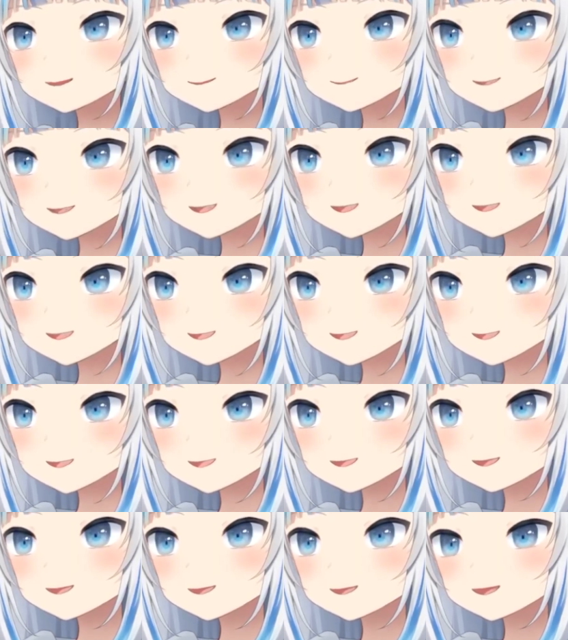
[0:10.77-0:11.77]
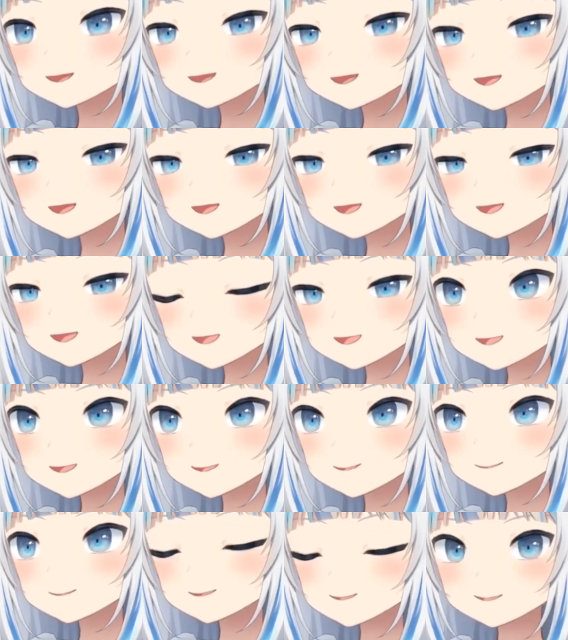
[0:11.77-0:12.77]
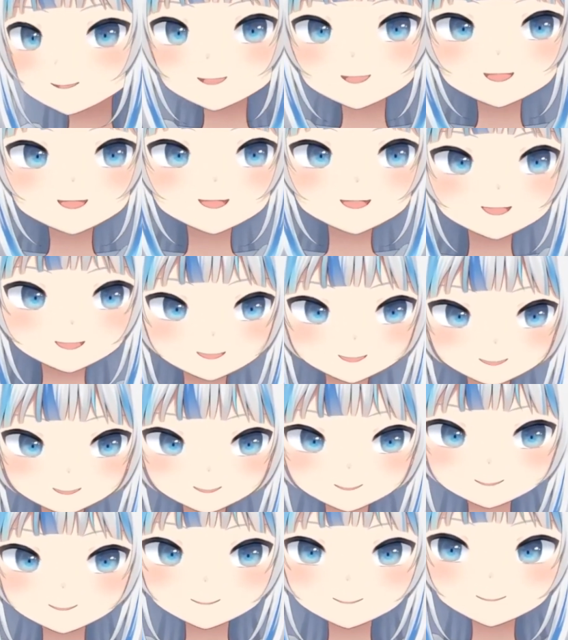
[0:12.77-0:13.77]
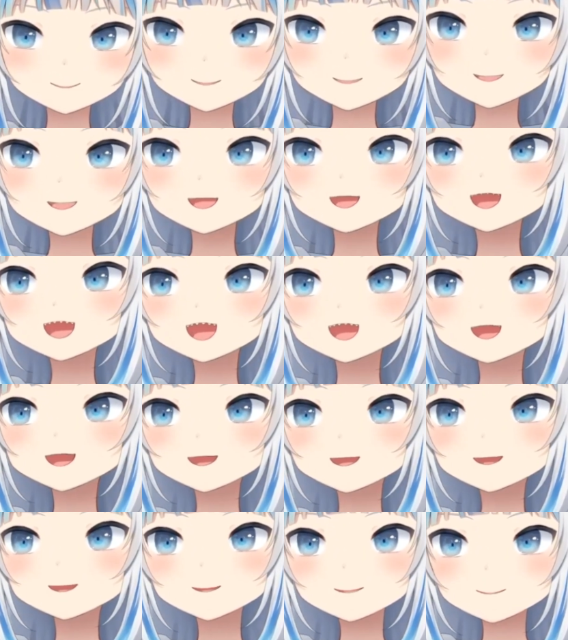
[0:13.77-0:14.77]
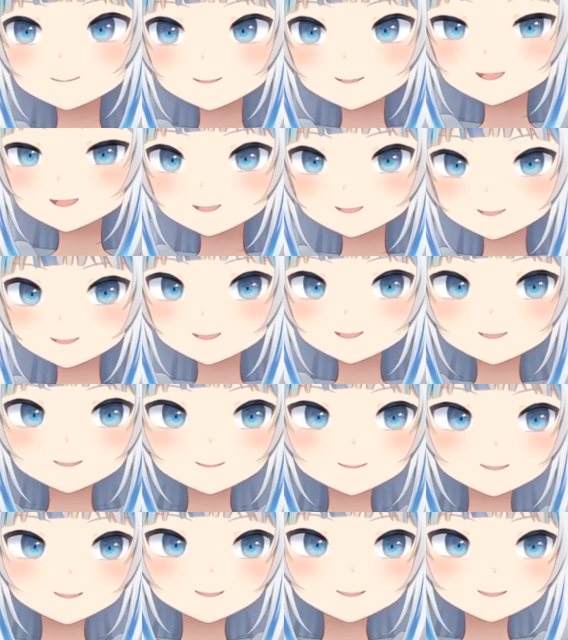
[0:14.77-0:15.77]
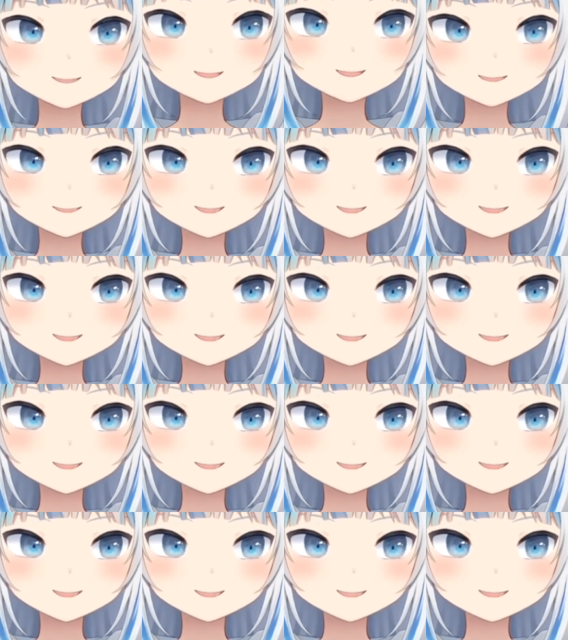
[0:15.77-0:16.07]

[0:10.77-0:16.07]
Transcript: Feel good? I think Tony Bones just said that. Wait, cathartic feels good, right?